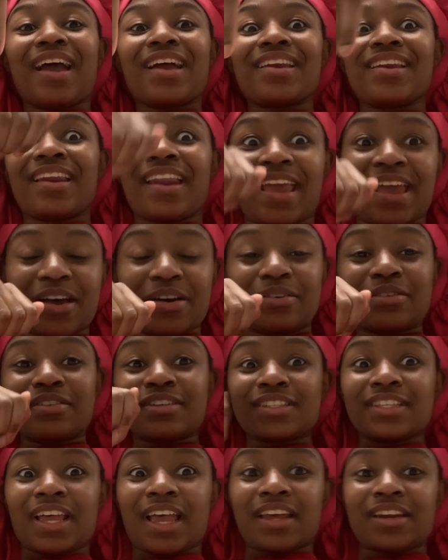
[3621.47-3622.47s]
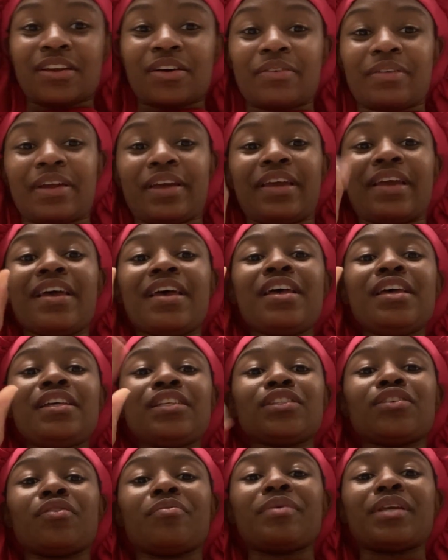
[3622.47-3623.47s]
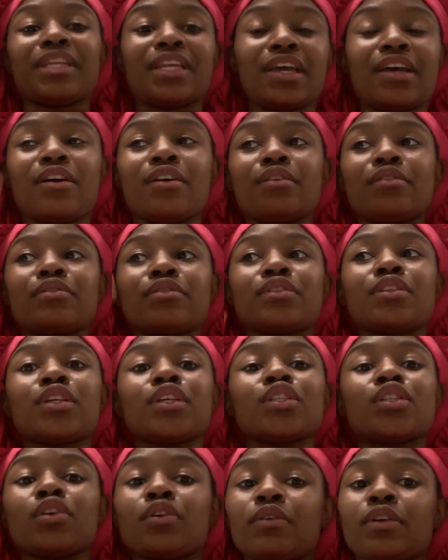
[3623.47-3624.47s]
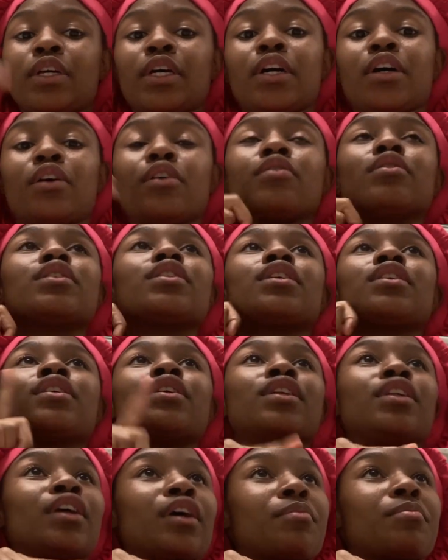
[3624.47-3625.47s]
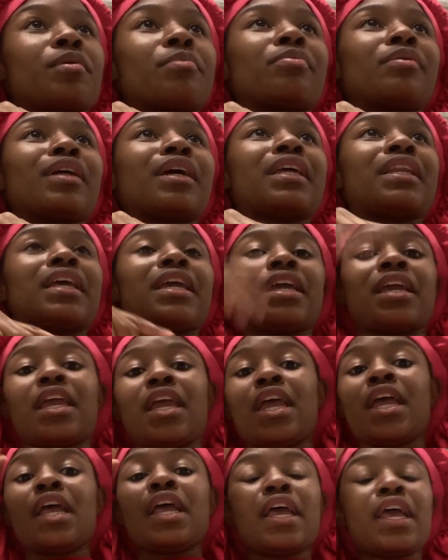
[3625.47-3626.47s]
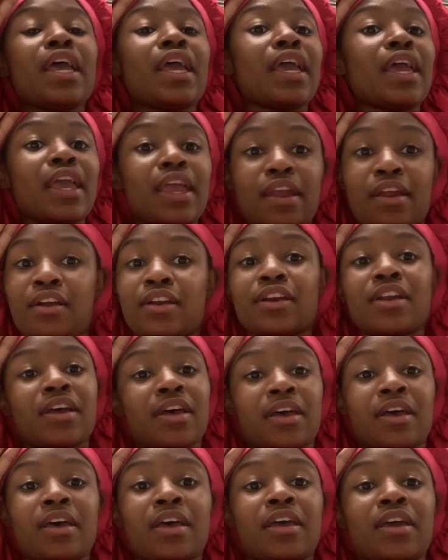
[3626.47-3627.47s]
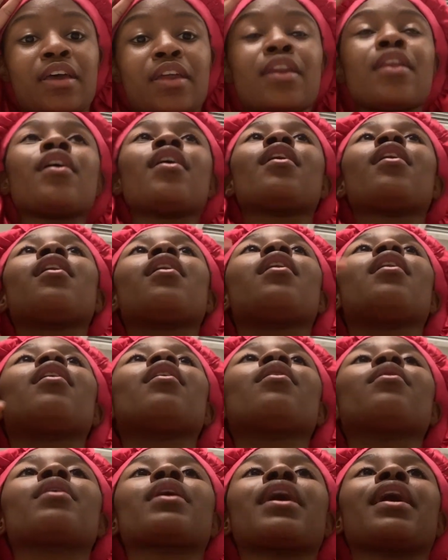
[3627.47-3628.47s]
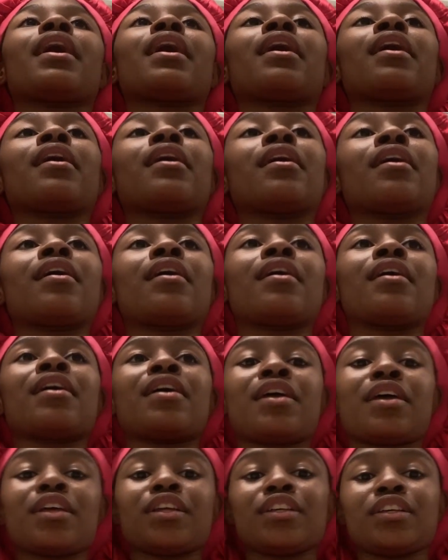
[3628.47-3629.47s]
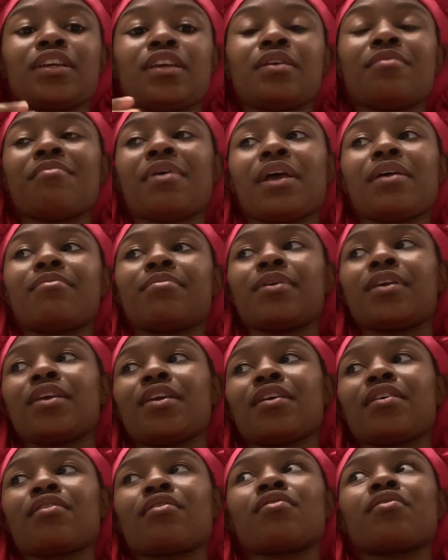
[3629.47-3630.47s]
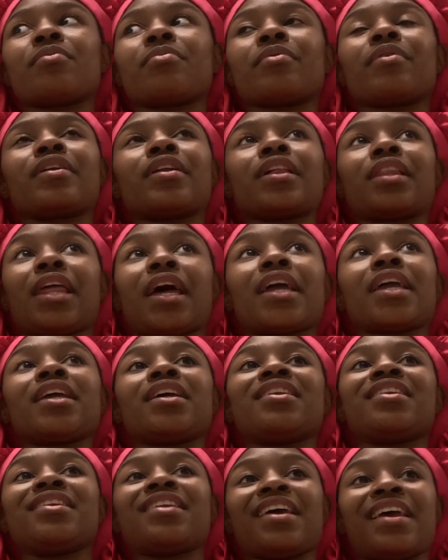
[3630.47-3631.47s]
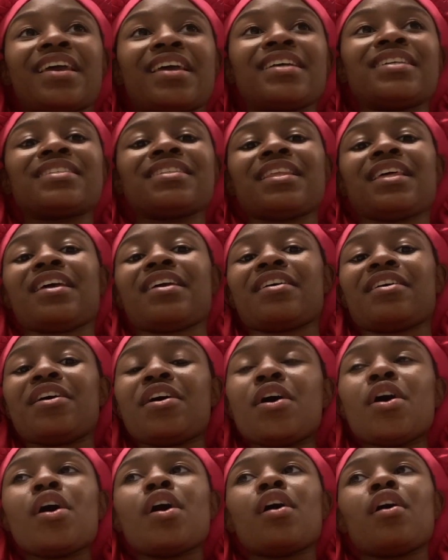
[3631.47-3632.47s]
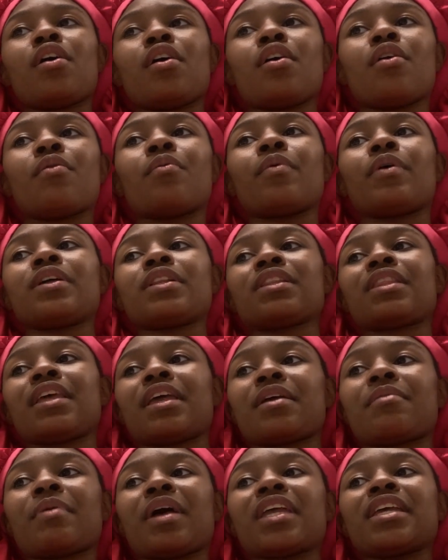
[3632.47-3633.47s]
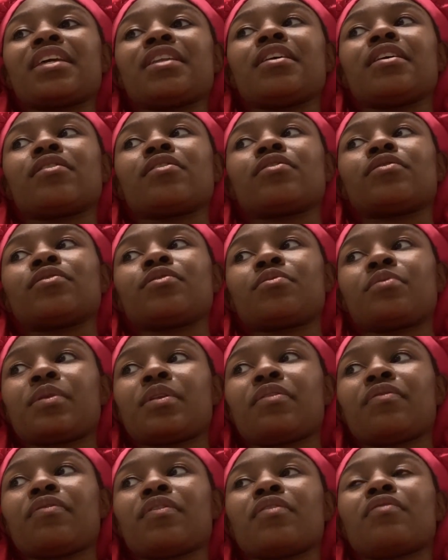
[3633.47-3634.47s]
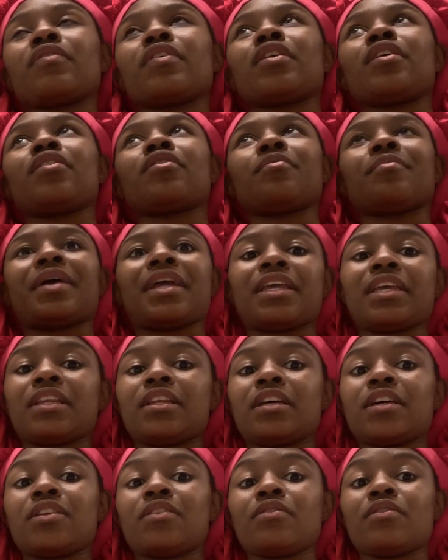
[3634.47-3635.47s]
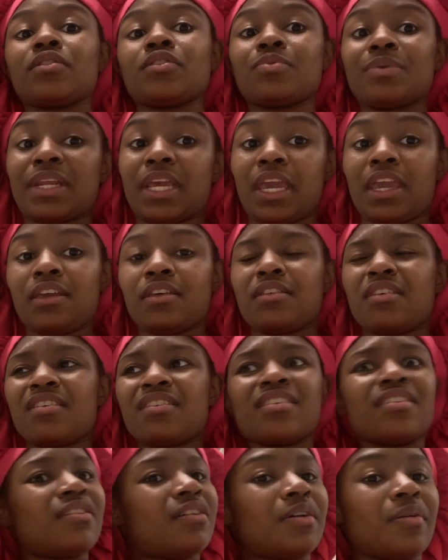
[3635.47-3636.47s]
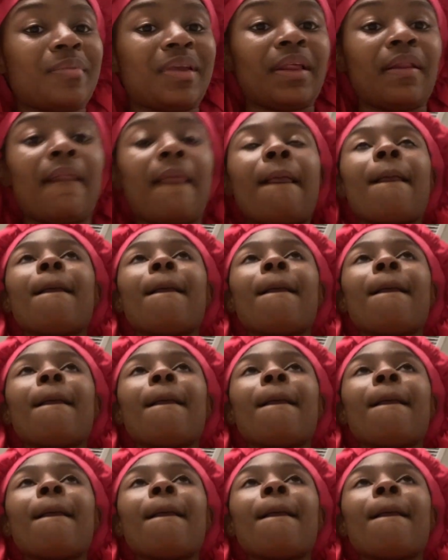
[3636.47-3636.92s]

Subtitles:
nails. I know, right? It's going to be nails, toenails, dermaplaning, hair done. Okay, it might be incorporated like in days, like, oh, one thing might get done on the 25th, another might get done on the 28th, you know what I mean?